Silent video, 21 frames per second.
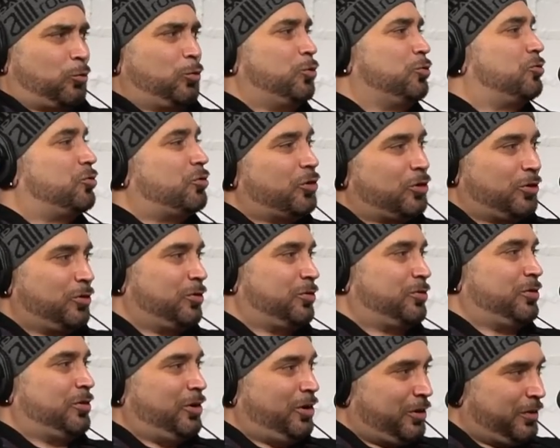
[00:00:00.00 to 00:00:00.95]
roosters
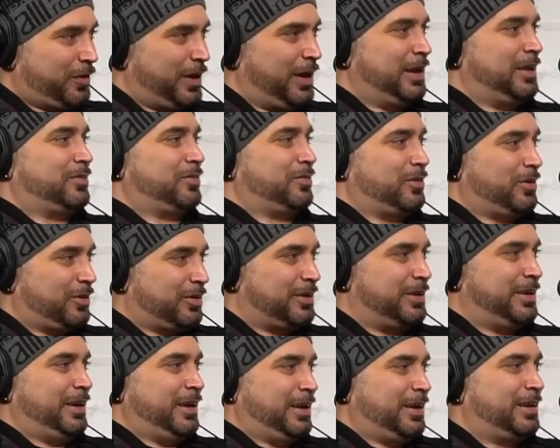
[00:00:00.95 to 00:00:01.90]
and all that. Oh, so okay,
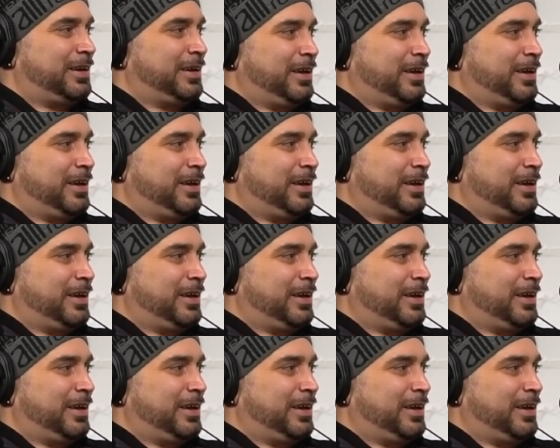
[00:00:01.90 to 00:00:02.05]
yeah, okay.